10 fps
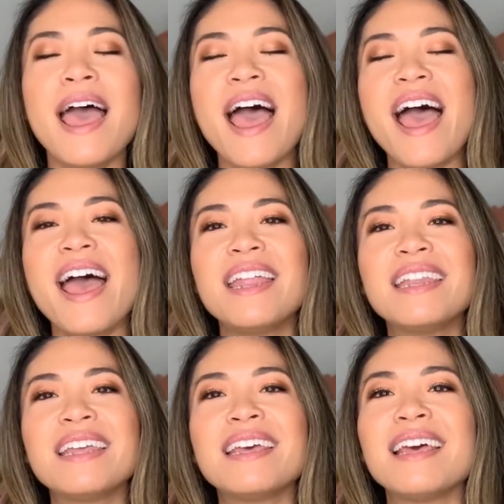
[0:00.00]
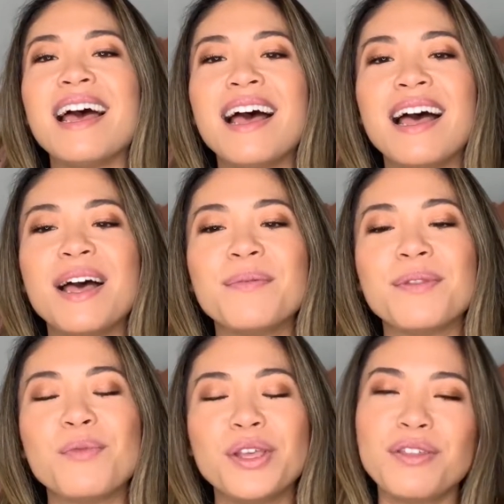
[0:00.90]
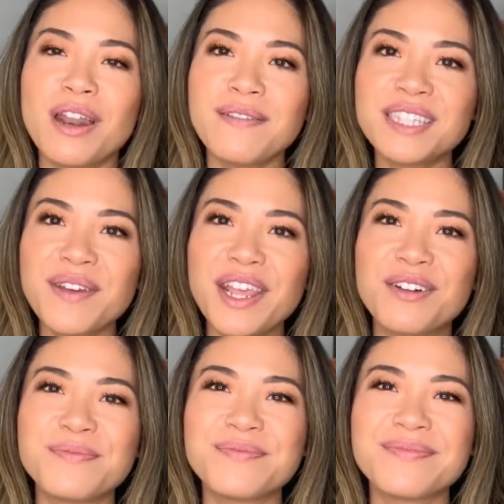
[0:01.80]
and what you thought of this video.